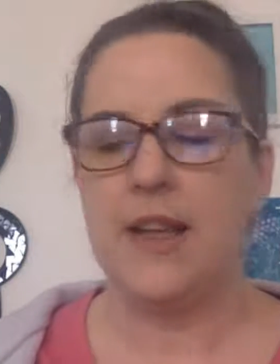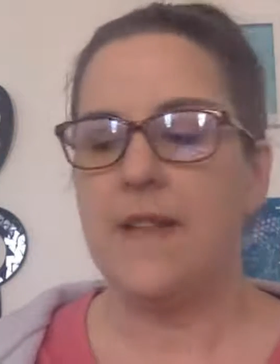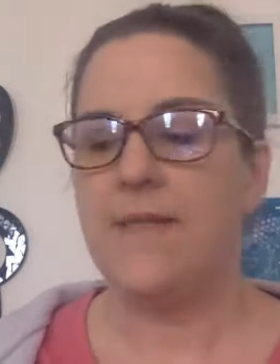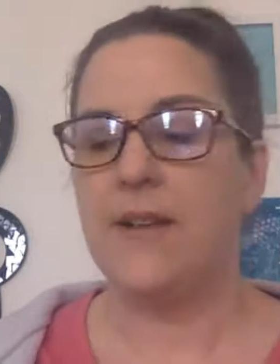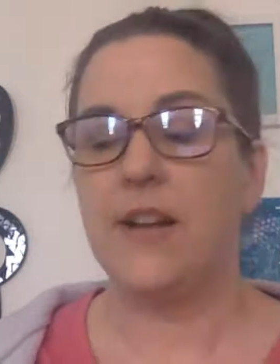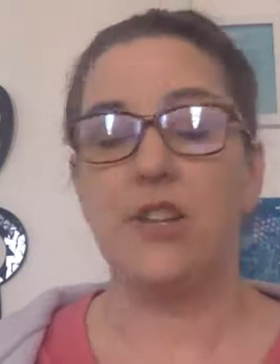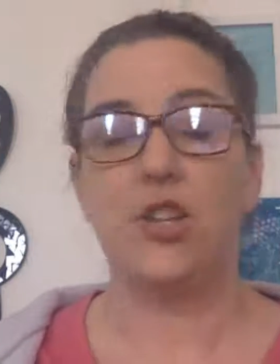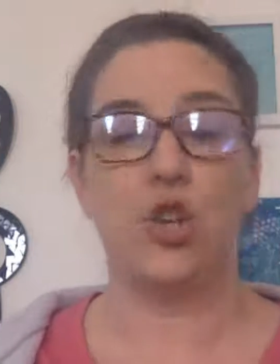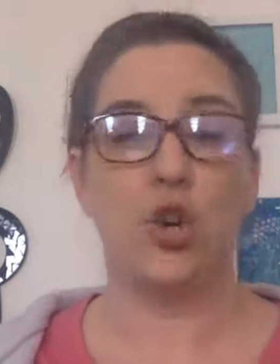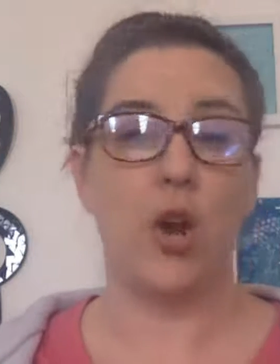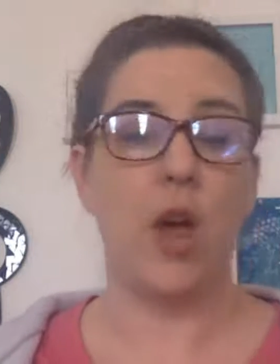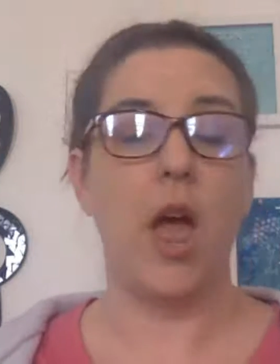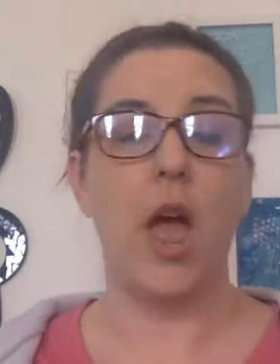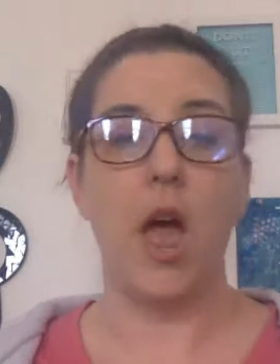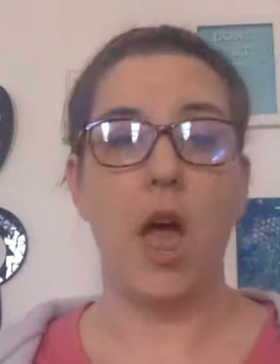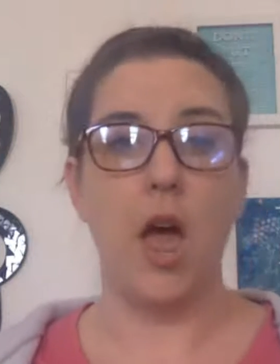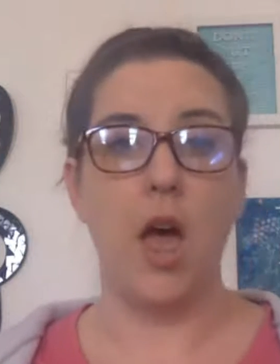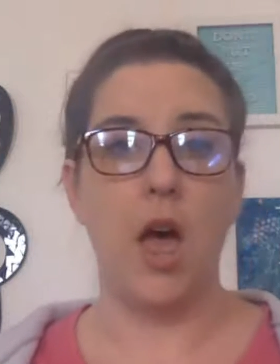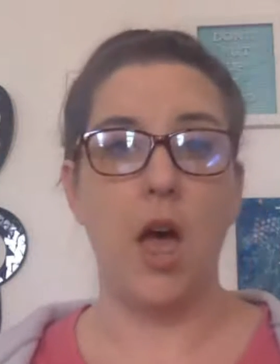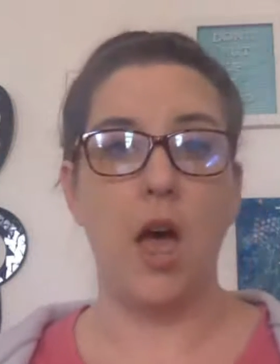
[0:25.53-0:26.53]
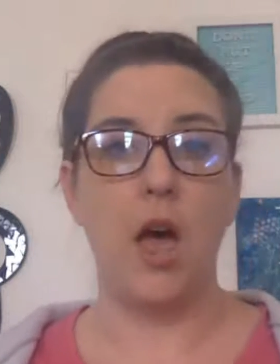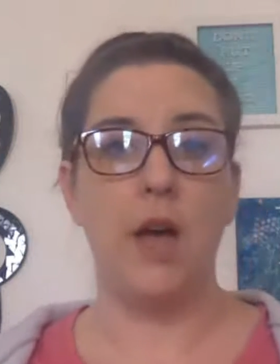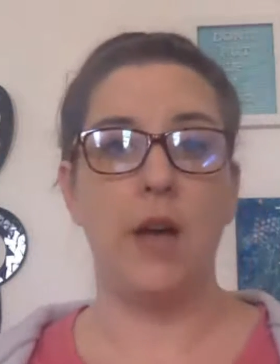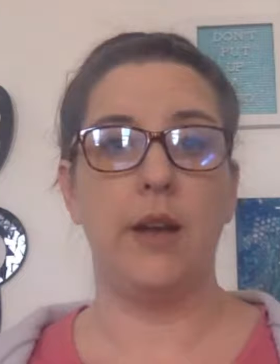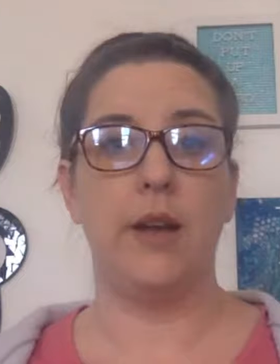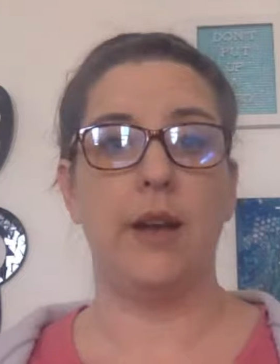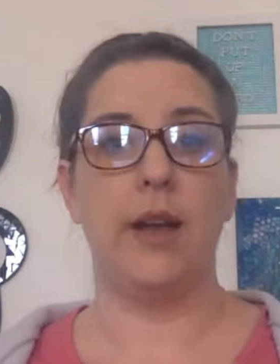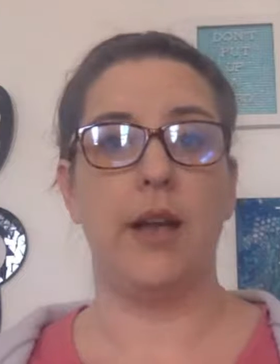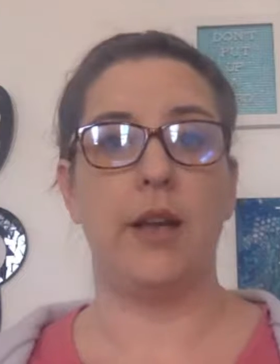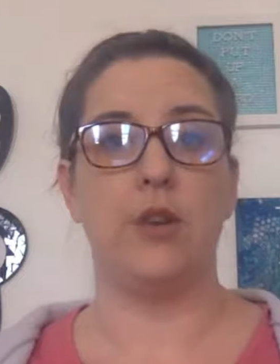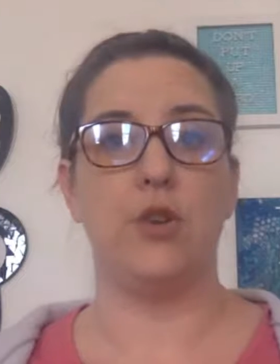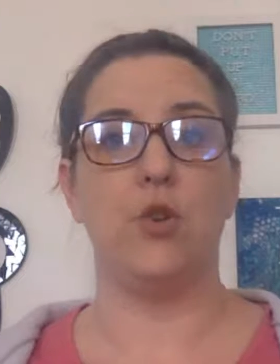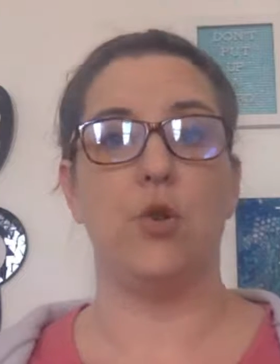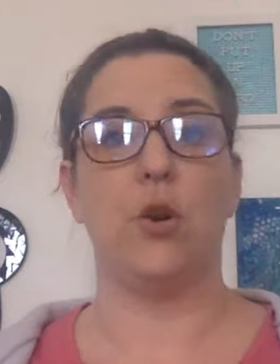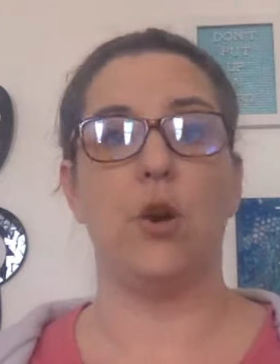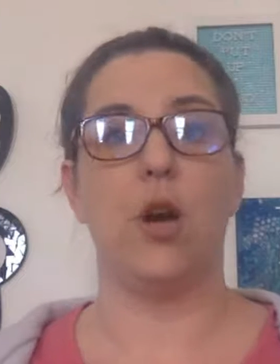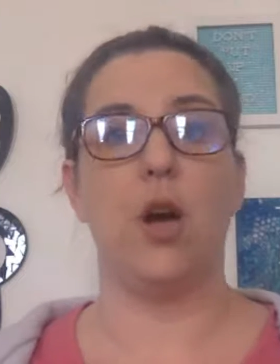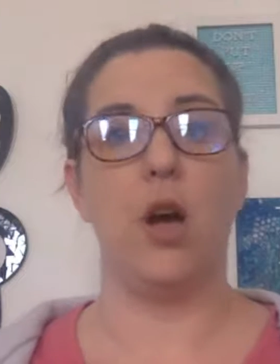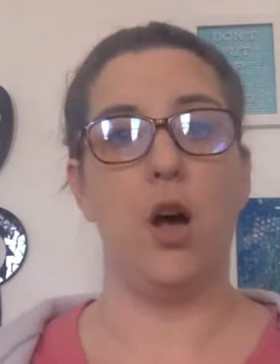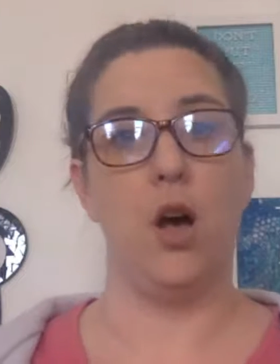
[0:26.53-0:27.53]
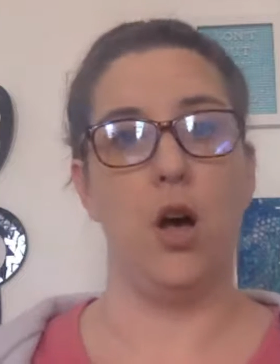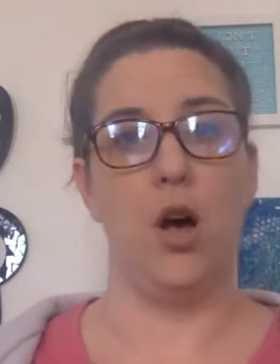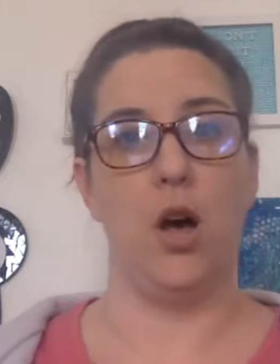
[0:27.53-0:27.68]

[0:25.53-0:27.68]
That's your and your